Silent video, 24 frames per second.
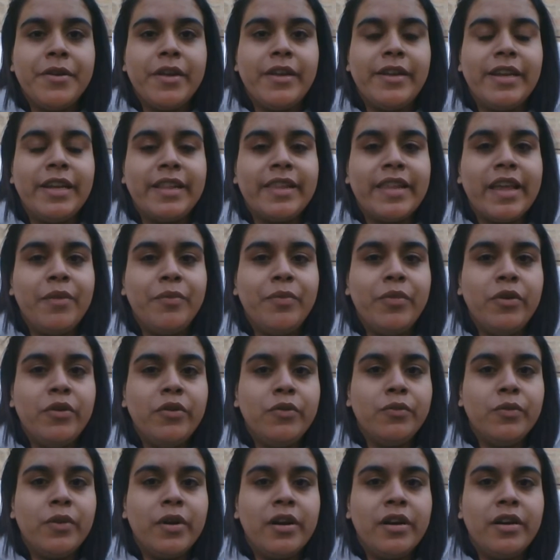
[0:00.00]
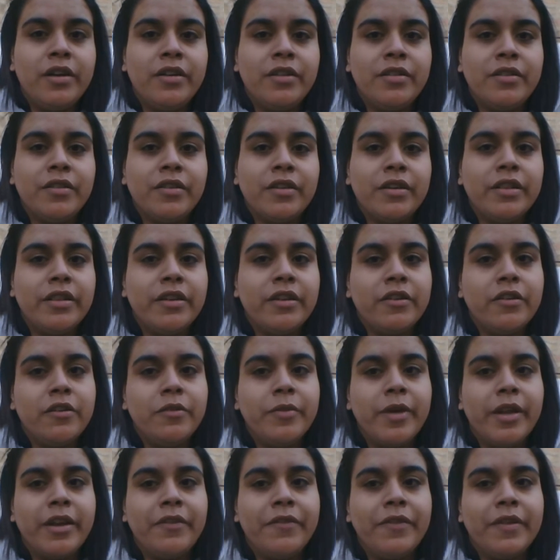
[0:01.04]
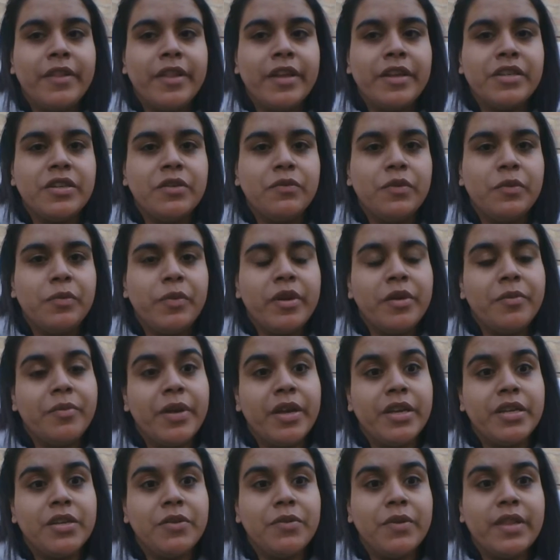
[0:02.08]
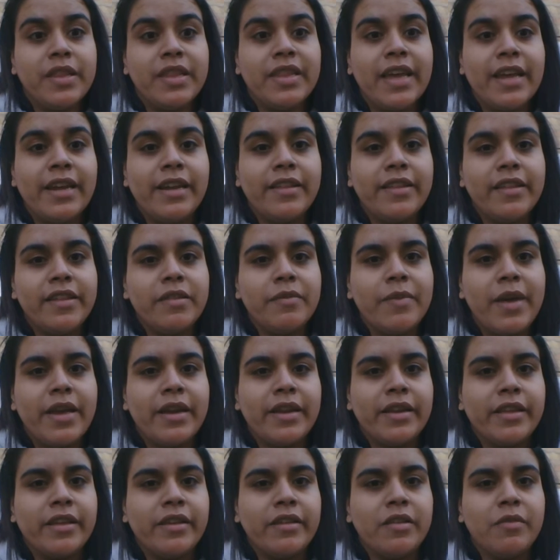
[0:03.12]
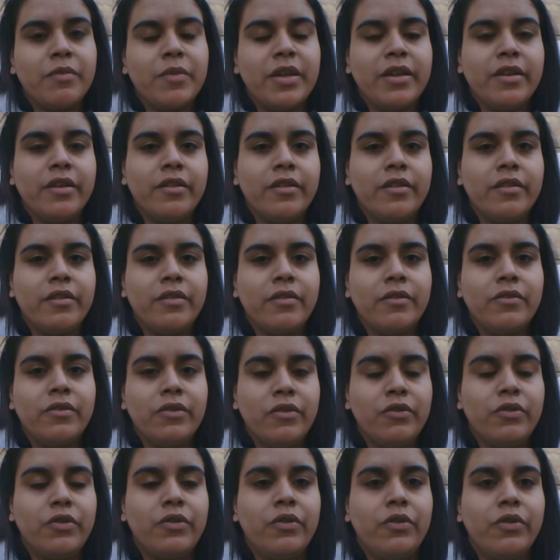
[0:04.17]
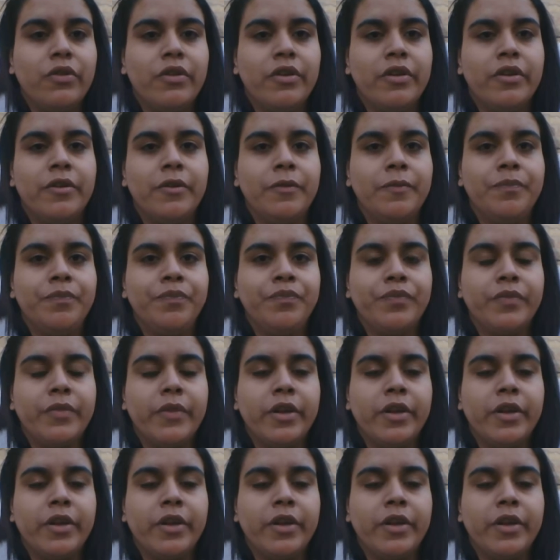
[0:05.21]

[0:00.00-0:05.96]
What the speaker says: An example of raw clinical manifestation would be a patient with status asthmaticus because due to the